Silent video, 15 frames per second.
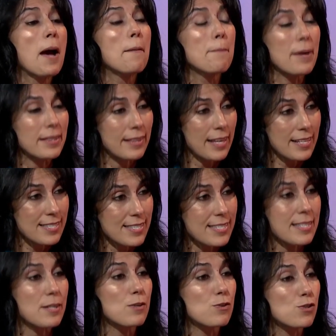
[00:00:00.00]
but they
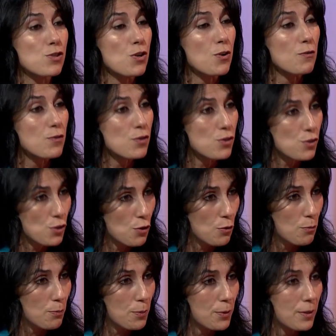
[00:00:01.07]
still serve soup
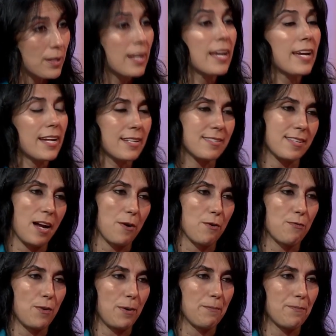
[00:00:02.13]
in
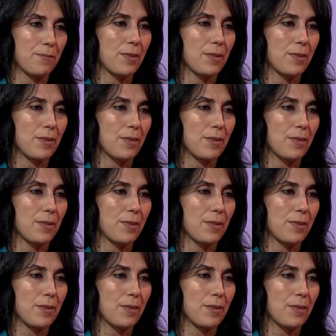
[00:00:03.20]
styrofoam.